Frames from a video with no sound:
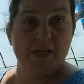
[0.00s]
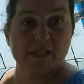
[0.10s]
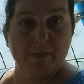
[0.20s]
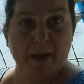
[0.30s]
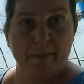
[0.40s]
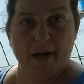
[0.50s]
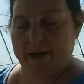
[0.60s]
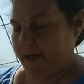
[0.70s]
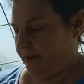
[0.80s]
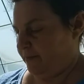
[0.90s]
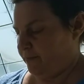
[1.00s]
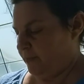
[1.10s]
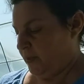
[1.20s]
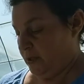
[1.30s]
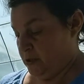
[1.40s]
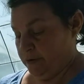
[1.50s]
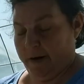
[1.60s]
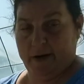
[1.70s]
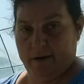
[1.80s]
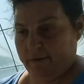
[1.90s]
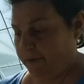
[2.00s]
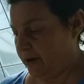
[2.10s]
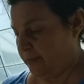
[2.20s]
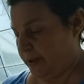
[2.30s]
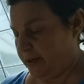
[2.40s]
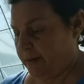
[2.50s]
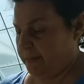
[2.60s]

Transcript: missing my bucket. It's right here in front of me and